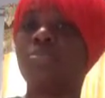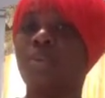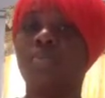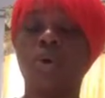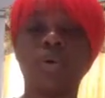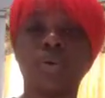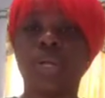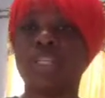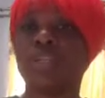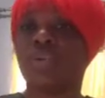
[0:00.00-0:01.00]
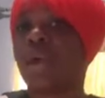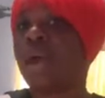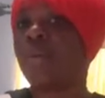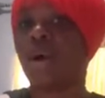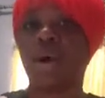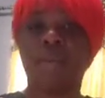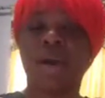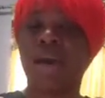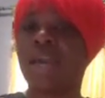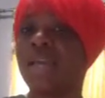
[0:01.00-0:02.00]
promote your Instagram on
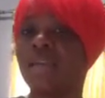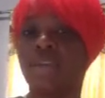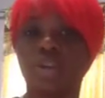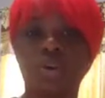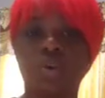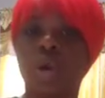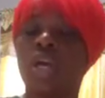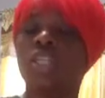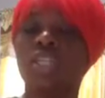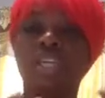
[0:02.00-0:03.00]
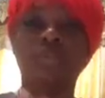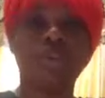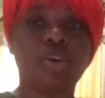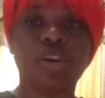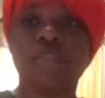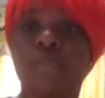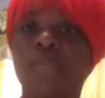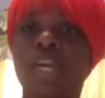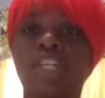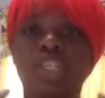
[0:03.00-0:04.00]
my, just give me your
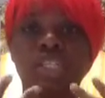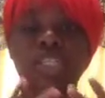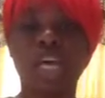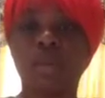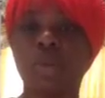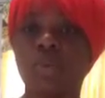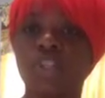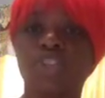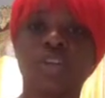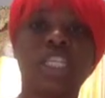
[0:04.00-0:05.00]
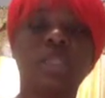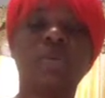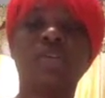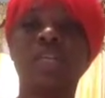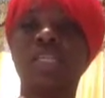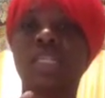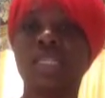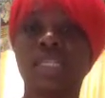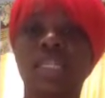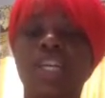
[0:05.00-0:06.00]
information, tell me what your experience is,
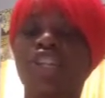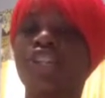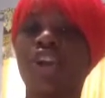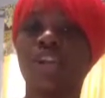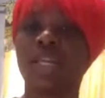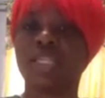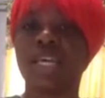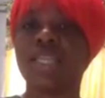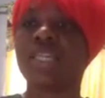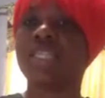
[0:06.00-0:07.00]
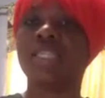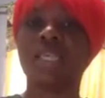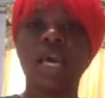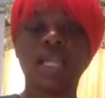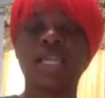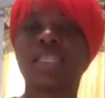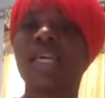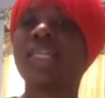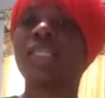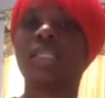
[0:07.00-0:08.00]
and let's share. Let's get this
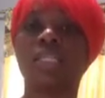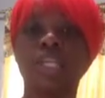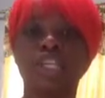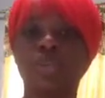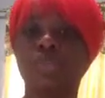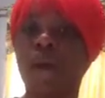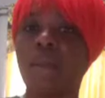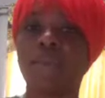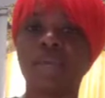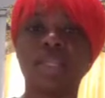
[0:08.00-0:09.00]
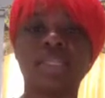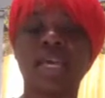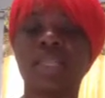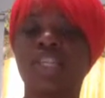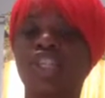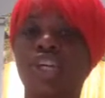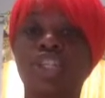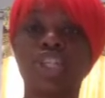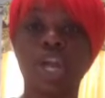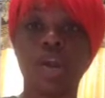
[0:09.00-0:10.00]
discussion popping. Let's get this
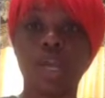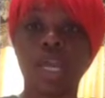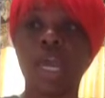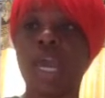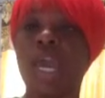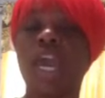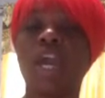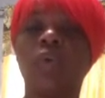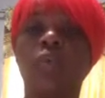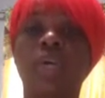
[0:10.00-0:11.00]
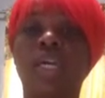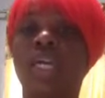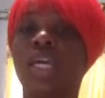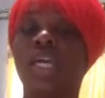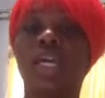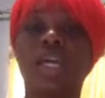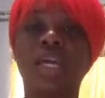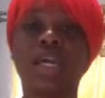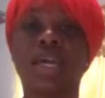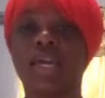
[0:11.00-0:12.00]
sharing, and we can
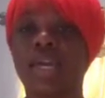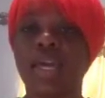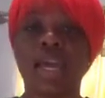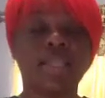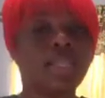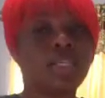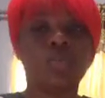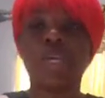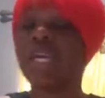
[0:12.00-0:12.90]
get this